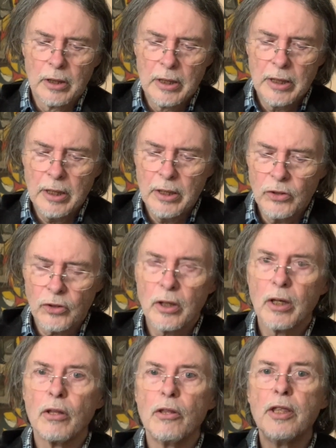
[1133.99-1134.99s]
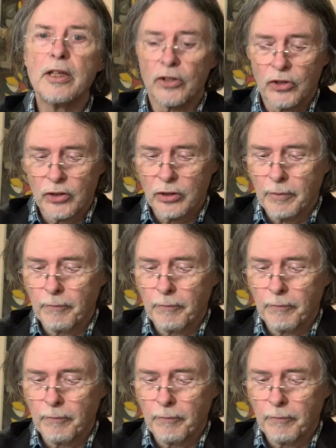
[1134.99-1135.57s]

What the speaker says: is this.